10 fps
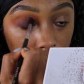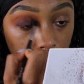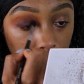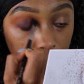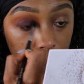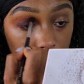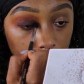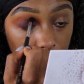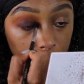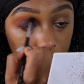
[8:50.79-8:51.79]
It reminds
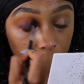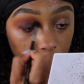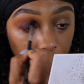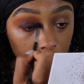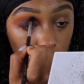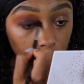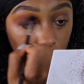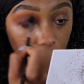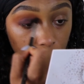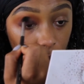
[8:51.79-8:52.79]
me of the MAC
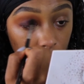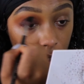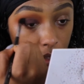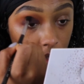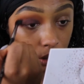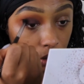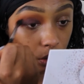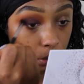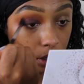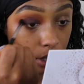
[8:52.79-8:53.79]
223, just a little
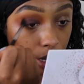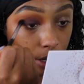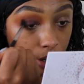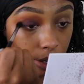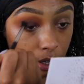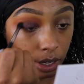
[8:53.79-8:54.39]
bit tighter.